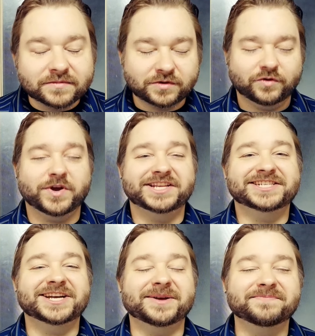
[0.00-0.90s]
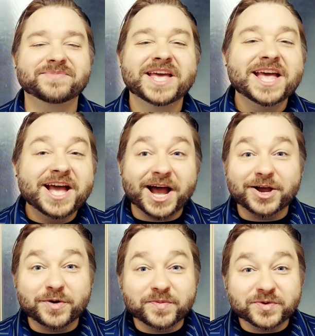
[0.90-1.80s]
Great job. I
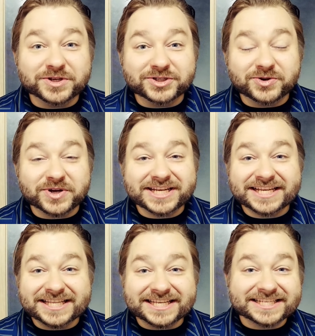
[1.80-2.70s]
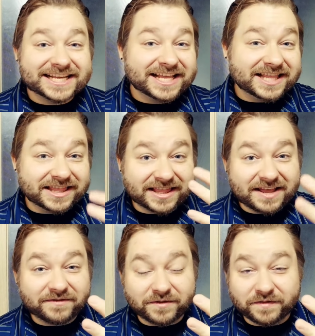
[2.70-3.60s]
hope you enjoyed this
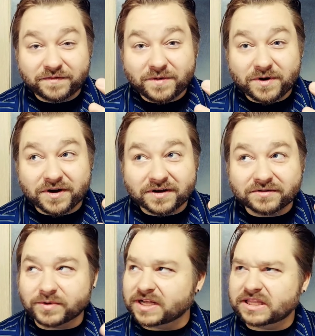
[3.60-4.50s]
level four, well,